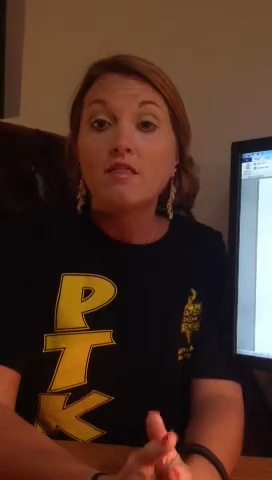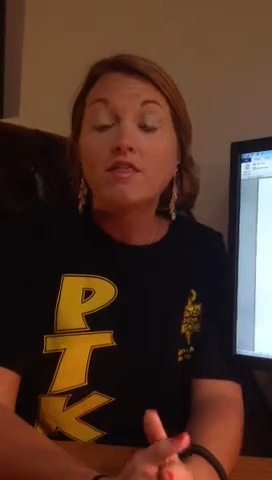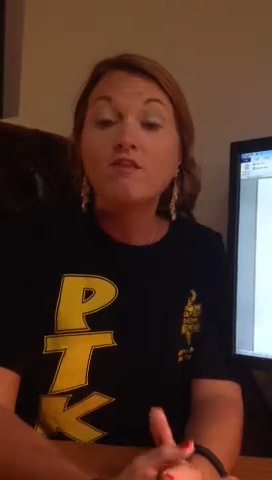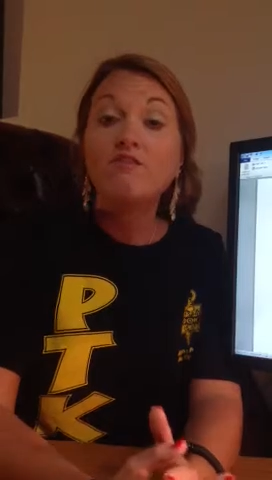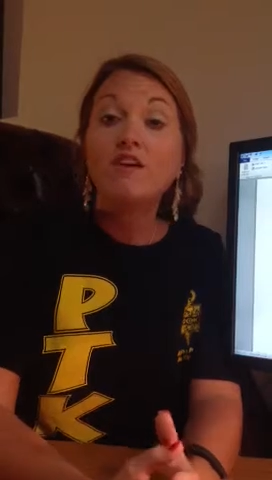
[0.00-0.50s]

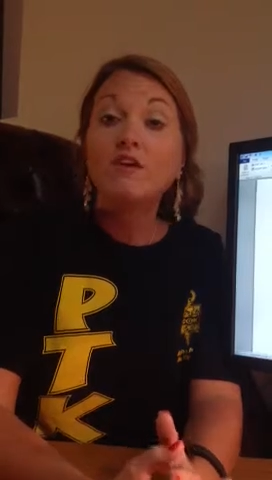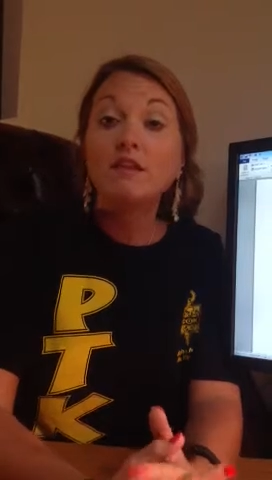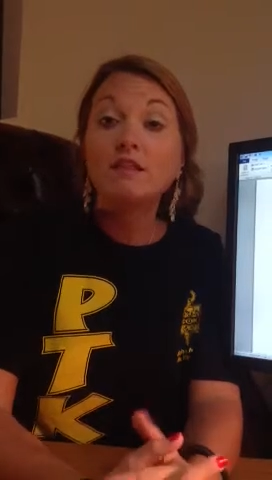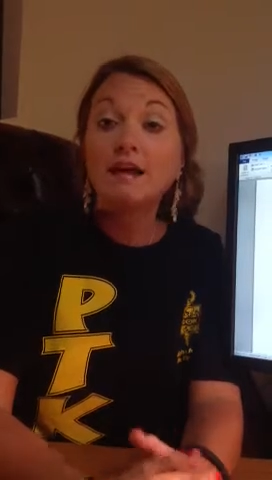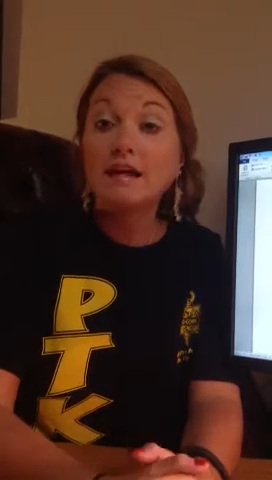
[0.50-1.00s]
The
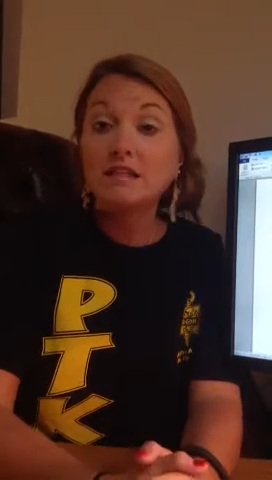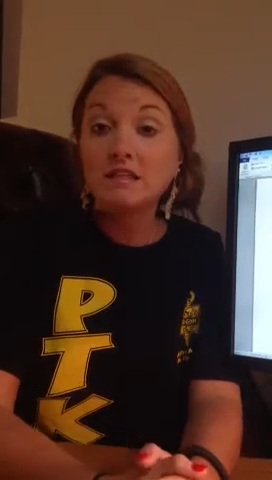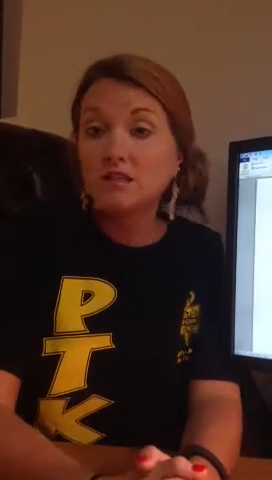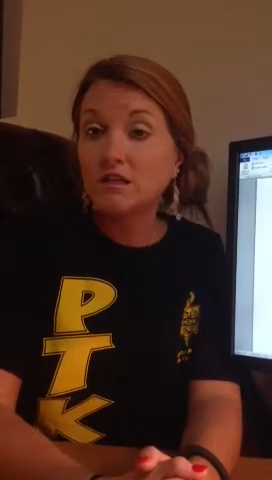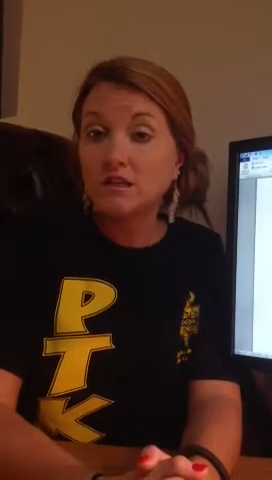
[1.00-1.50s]
very last
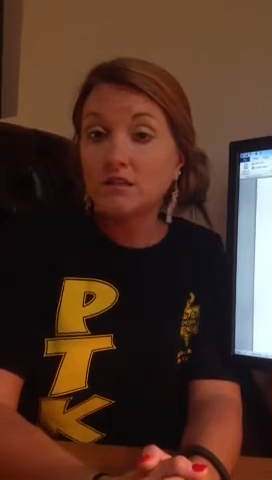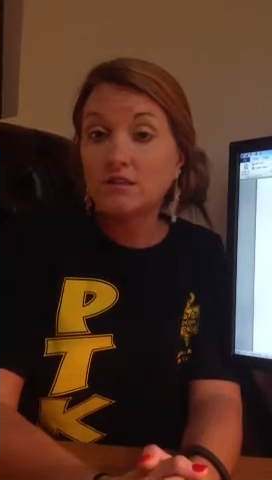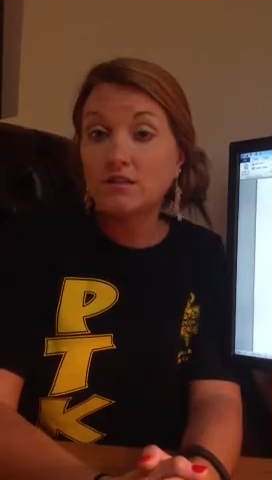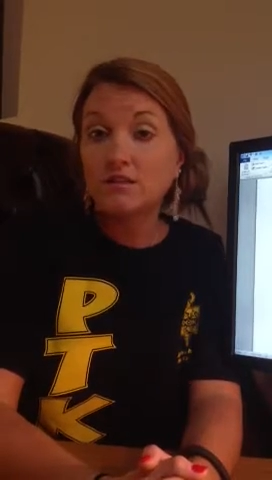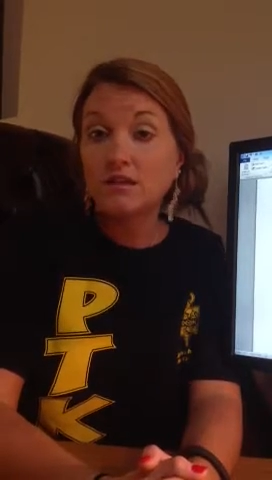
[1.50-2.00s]

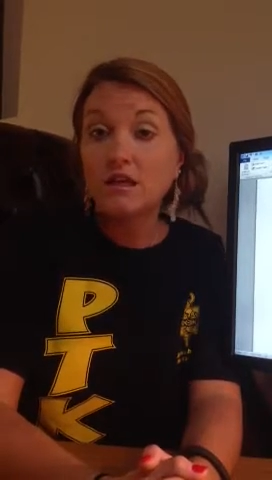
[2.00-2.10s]
sentence